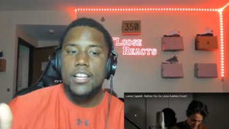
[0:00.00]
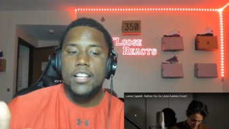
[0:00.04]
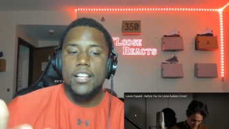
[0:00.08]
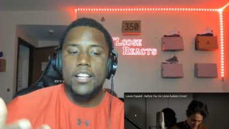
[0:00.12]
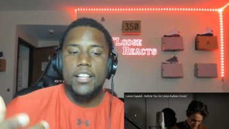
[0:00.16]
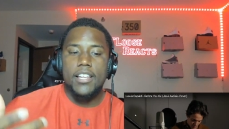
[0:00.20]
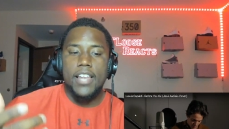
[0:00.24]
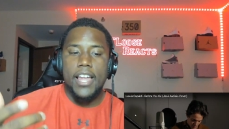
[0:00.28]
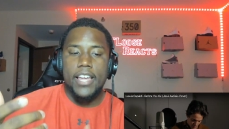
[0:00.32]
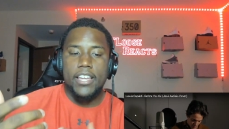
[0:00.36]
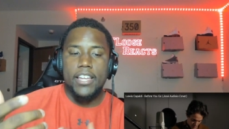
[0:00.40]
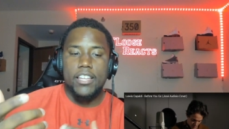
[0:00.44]

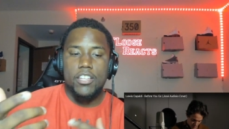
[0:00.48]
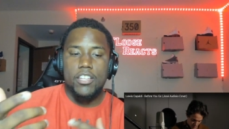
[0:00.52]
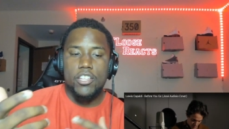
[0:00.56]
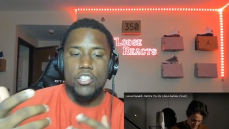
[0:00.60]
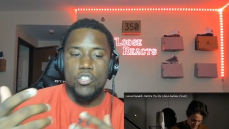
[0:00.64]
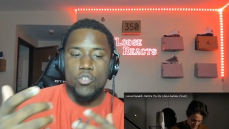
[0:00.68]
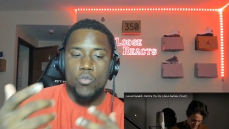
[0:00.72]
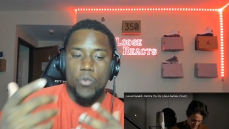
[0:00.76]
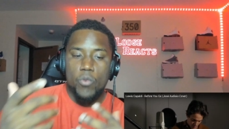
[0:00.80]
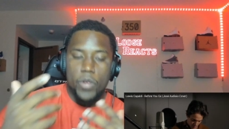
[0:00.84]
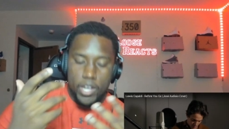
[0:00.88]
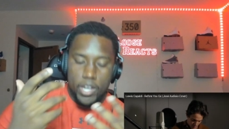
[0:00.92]
like
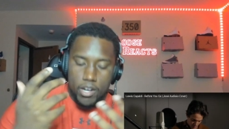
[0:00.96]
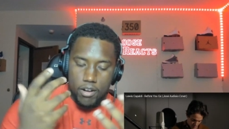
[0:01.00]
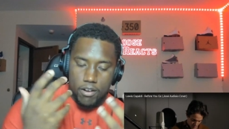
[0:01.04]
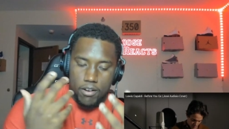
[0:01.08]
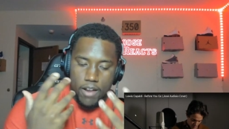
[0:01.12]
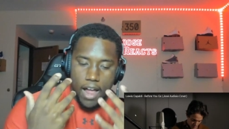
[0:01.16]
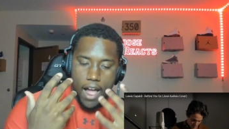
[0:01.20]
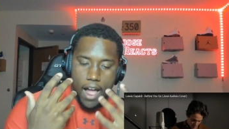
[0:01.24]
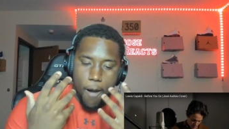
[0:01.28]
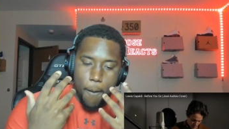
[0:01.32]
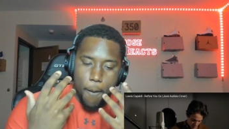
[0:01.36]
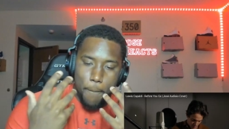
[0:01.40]
you hear
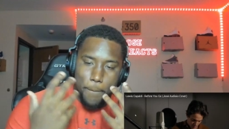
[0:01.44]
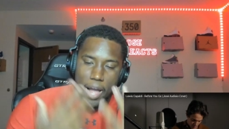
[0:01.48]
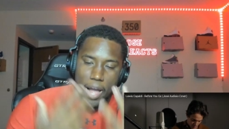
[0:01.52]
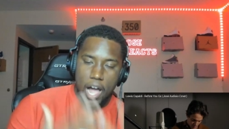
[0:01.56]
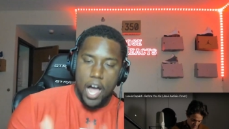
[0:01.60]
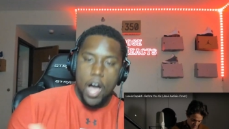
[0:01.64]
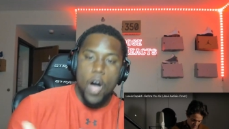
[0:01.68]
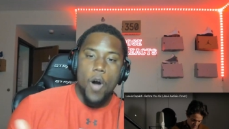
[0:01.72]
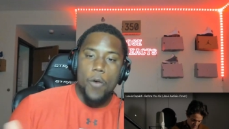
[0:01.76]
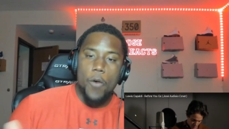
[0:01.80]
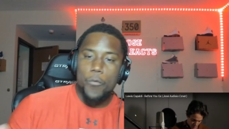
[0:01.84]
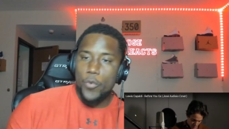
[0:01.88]
how
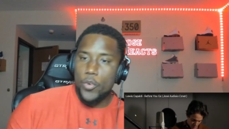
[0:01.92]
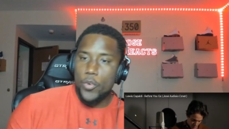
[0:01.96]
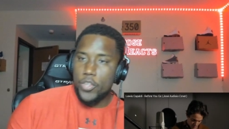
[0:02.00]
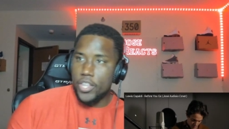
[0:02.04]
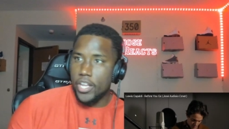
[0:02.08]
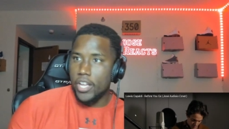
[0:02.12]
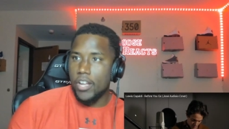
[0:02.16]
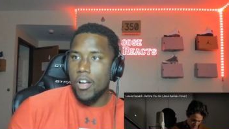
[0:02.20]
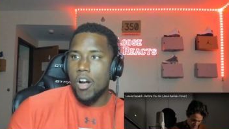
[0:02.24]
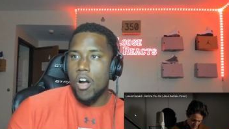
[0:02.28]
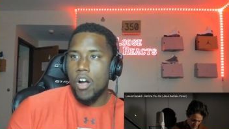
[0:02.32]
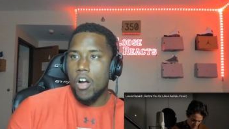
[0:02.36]
powerful
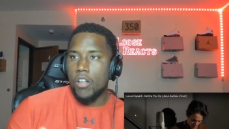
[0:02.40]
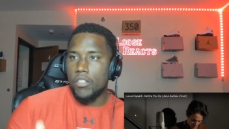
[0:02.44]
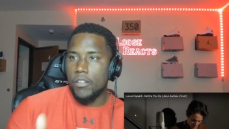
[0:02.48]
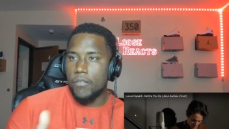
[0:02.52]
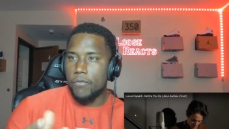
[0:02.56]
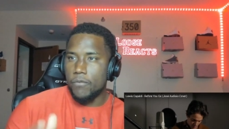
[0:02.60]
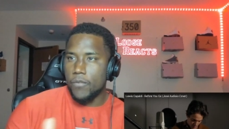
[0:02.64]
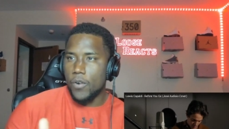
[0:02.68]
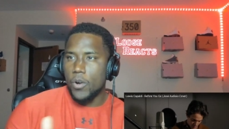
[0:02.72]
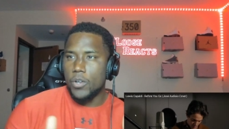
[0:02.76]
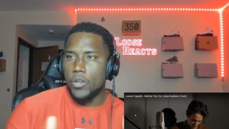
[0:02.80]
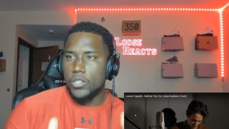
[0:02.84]
they are the
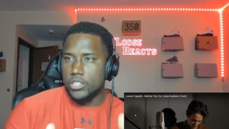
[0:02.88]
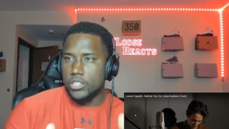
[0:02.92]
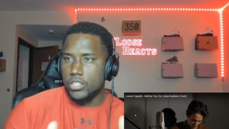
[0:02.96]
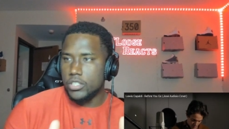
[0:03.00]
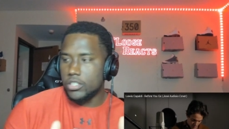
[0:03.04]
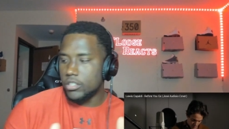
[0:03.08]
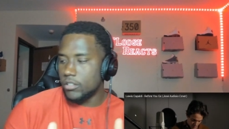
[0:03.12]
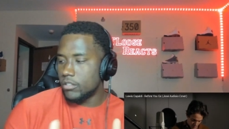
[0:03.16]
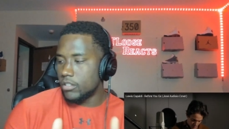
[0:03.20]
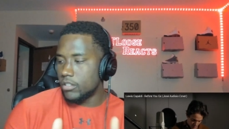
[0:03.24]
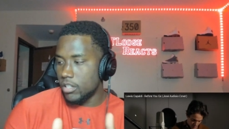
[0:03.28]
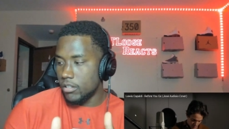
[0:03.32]

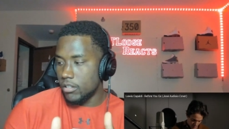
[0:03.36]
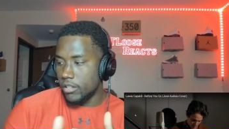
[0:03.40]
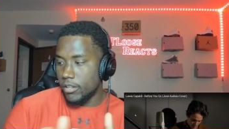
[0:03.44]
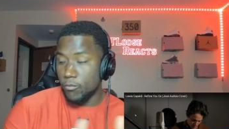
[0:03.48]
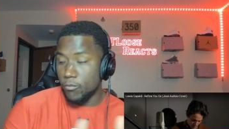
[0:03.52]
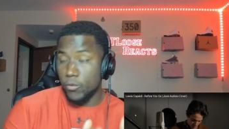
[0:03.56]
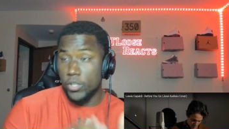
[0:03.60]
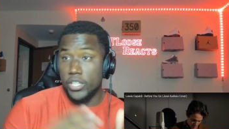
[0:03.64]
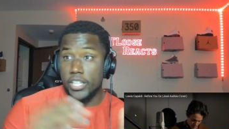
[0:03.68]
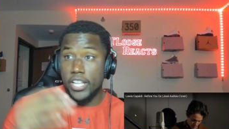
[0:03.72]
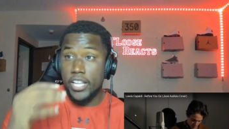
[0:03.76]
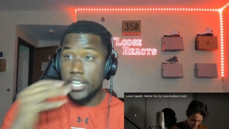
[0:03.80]
first
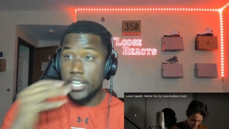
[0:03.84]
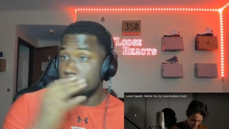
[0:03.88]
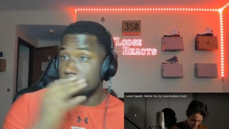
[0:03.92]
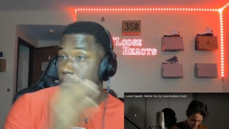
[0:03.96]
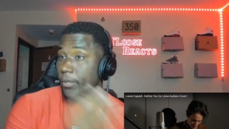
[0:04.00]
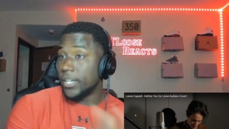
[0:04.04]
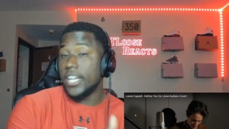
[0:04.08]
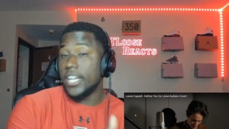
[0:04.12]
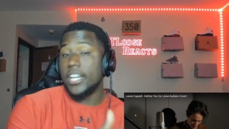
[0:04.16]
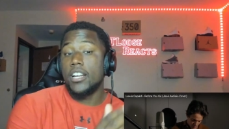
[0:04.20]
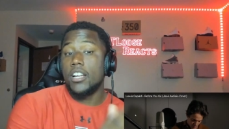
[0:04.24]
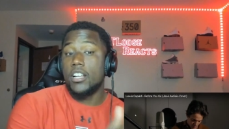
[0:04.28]
in the
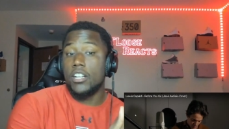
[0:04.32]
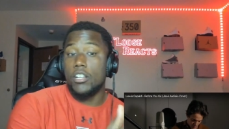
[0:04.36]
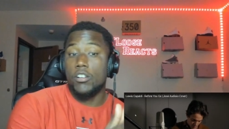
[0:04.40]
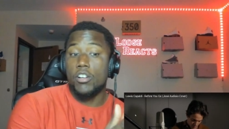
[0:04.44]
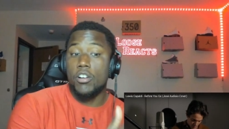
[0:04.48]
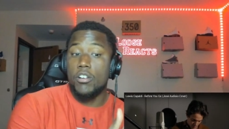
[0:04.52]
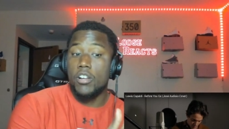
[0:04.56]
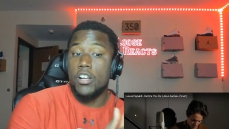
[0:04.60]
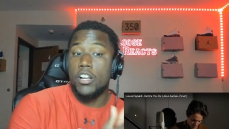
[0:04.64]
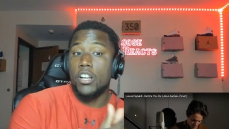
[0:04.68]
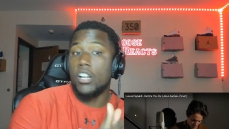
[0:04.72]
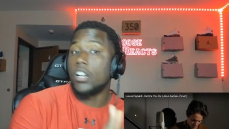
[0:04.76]
beginning of
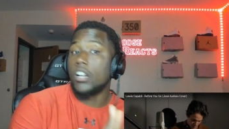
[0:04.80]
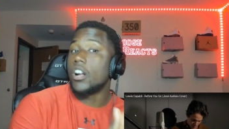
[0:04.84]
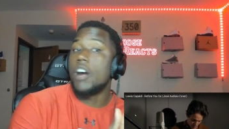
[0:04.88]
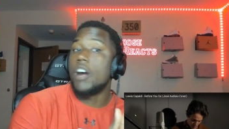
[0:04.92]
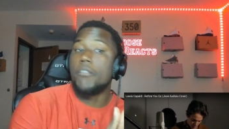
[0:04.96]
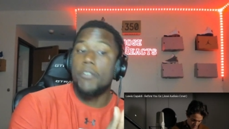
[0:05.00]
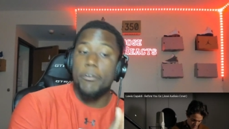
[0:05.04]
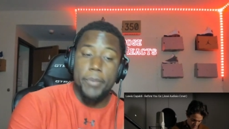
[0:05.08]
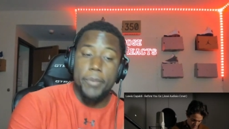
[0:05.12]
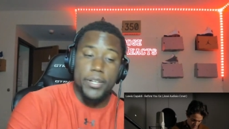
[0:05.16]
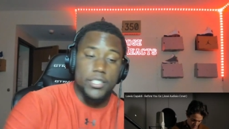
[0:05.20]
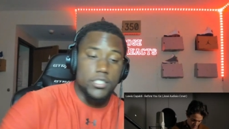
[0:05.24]
the
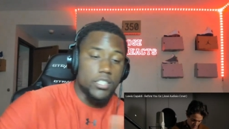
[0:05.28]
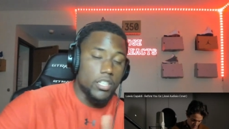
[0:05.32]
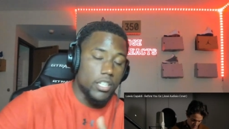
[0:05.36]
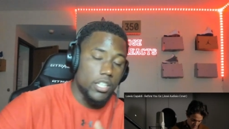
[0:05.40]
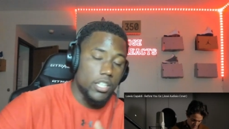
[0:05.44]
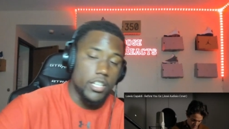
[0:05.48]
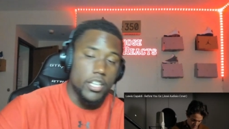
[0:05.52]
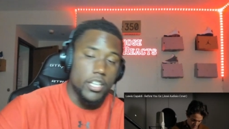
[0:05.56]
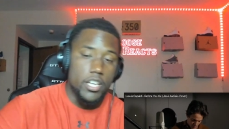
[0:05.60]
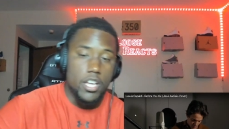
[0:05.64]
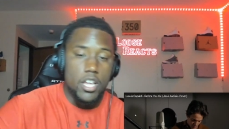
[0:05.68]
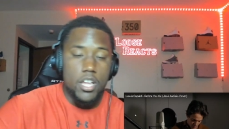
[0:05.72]
cover,
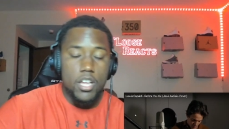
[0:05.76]
basically.